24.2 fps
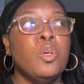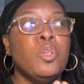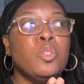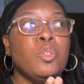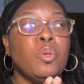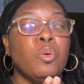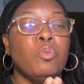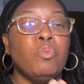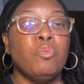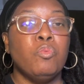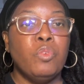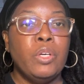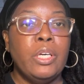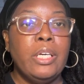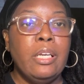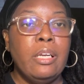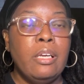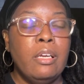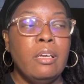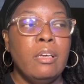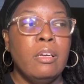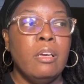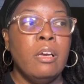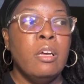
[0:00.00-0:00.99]
so
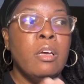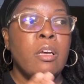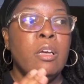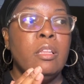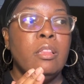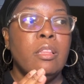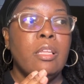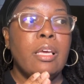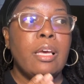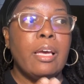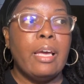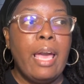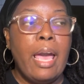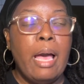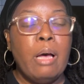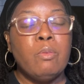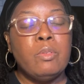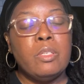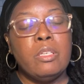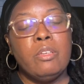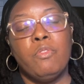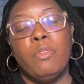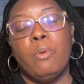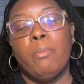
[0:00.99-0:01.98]
reading the
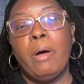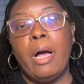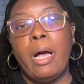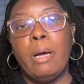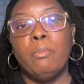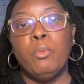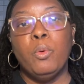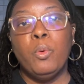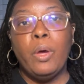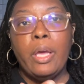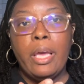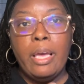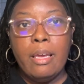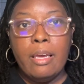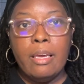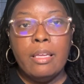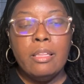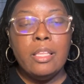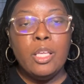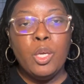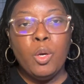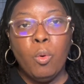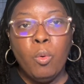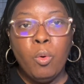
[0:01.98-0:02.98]
accounts of the bible
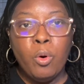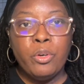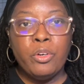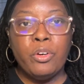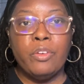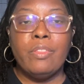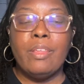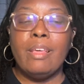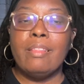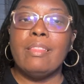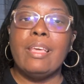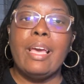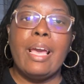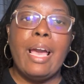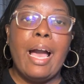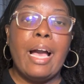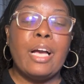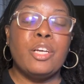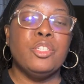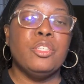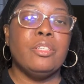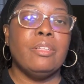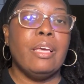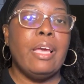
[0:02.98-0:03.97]
in the order that they
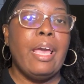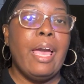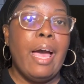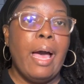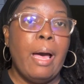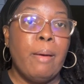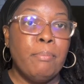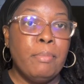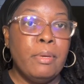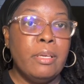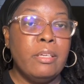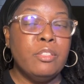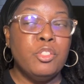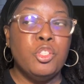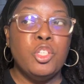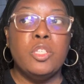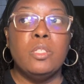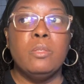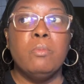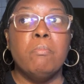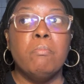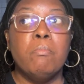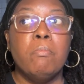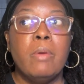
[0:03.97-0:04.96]
actually happened
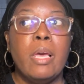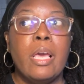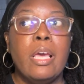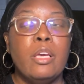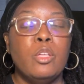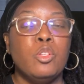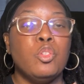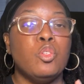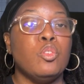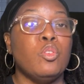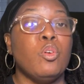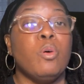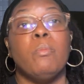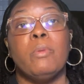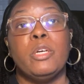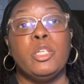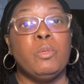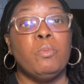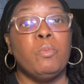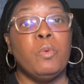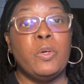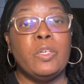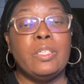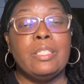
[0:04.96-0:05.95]
just made so
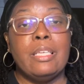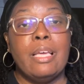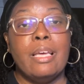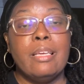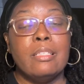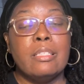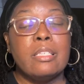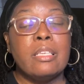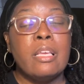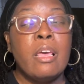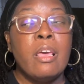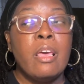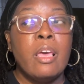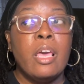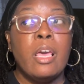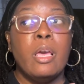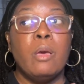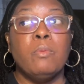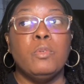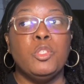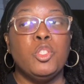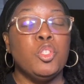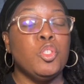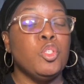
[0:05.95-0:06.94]
much more sense it
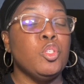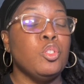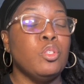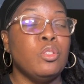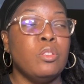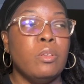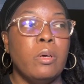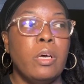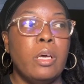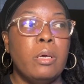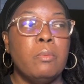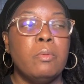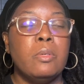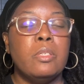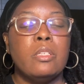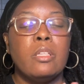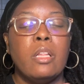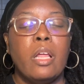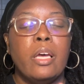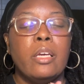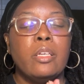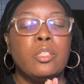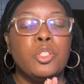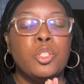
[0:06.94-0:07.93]
was just so it was
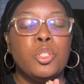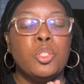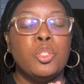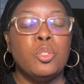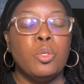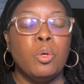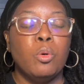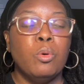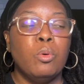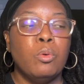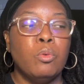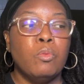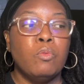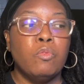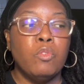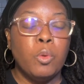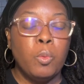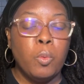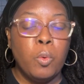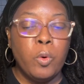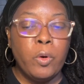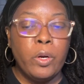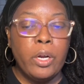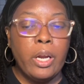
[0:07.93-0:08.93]
like just so
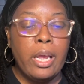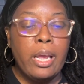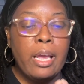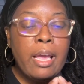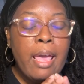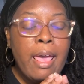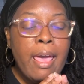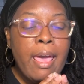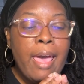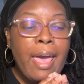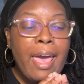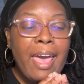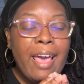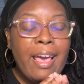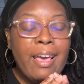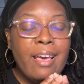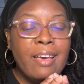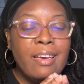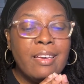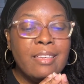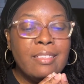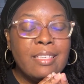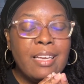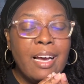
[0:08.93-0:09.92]
rewarding
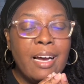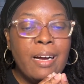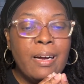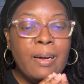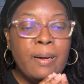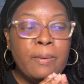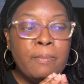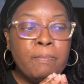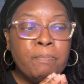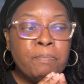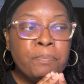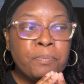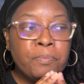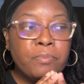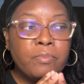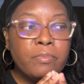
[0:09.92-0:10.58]
and um